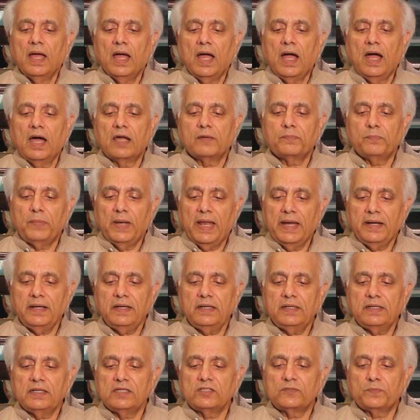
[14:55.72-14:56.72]
Our
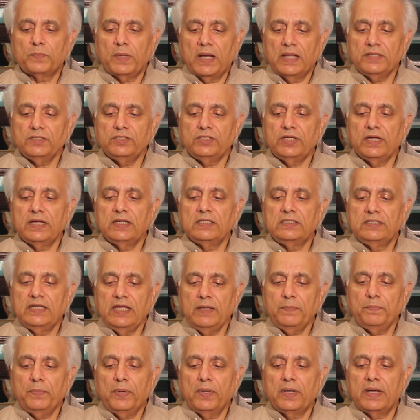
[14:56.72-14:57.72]
planet is plunging
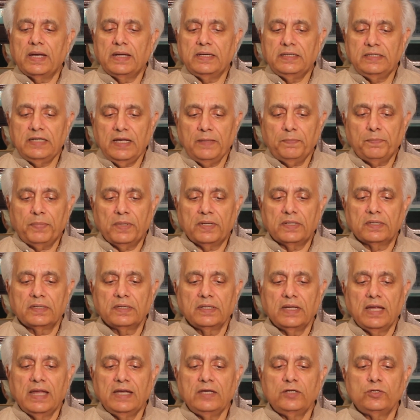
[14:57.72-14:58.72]
deeper and deeper
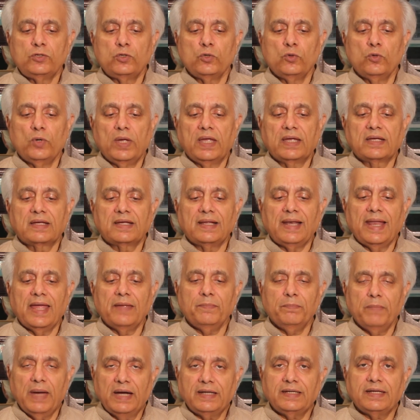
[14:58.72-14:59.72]
into a
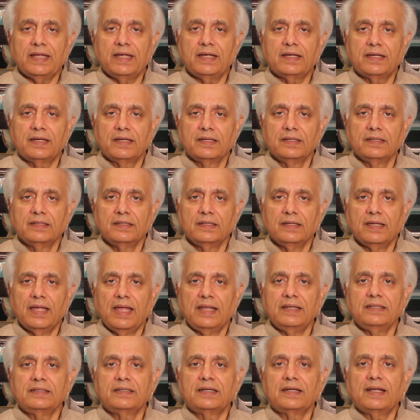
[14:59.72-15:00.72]
climatic
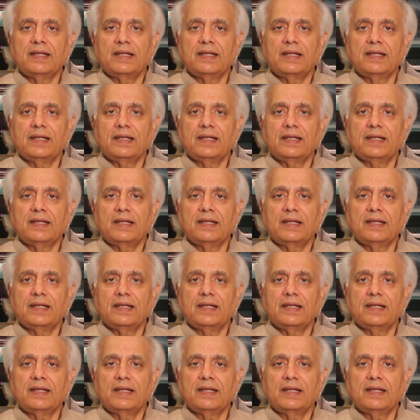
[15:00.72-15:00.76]
and